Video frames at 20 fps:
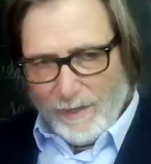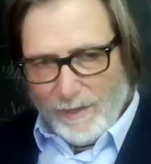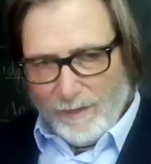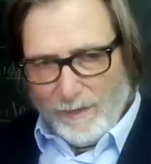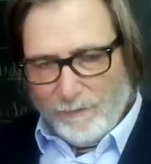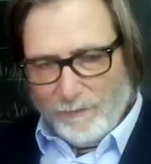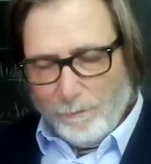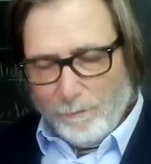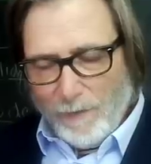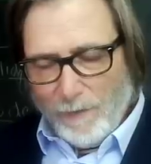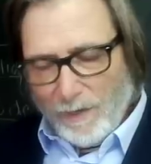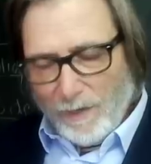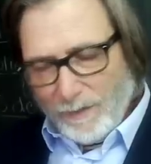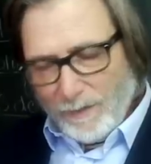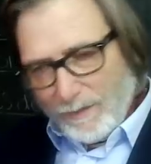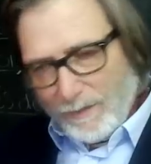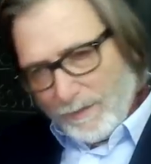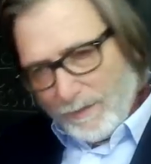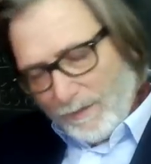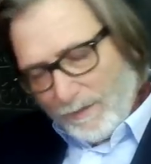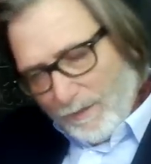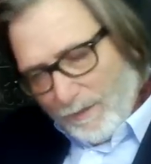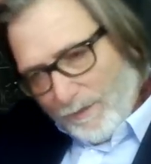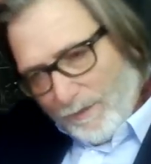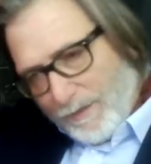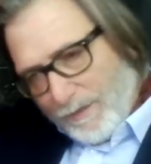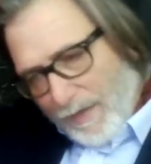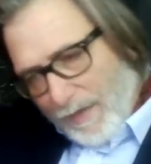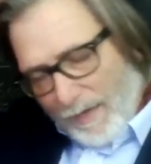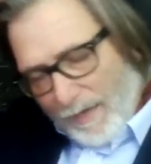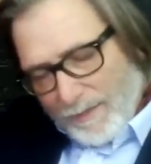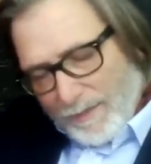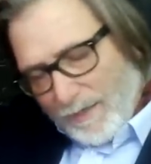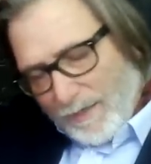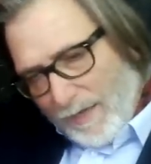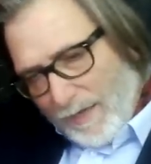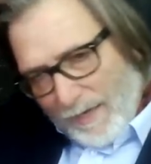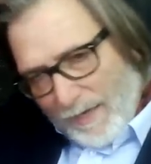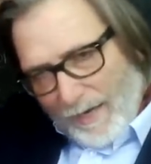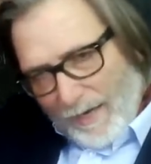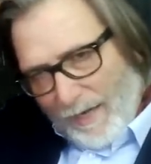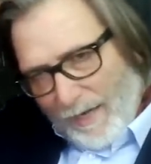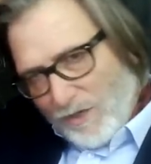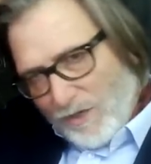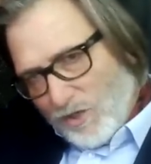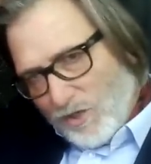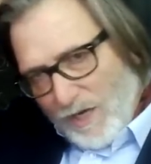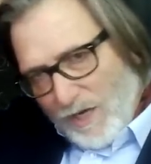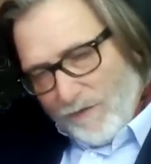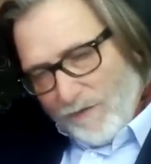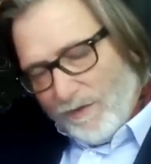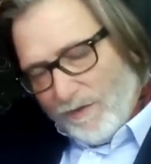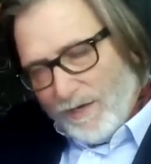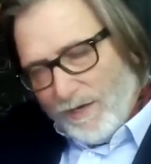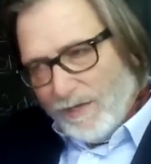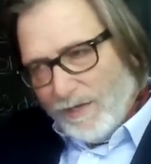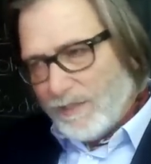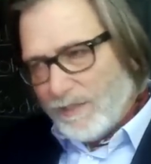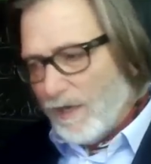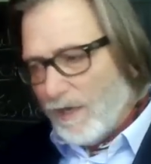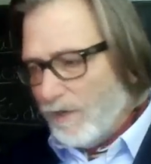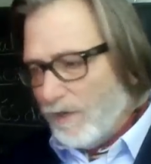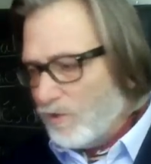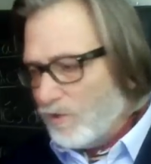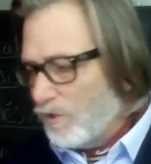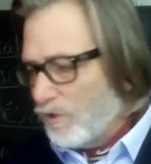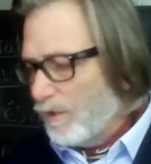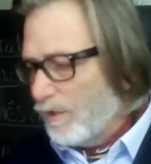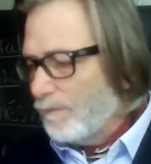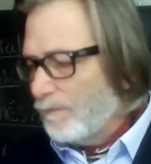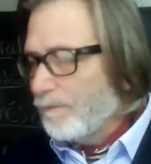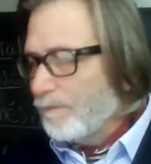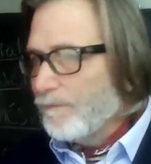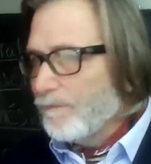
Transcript: a monk. He's got his head shaven in a tonsure,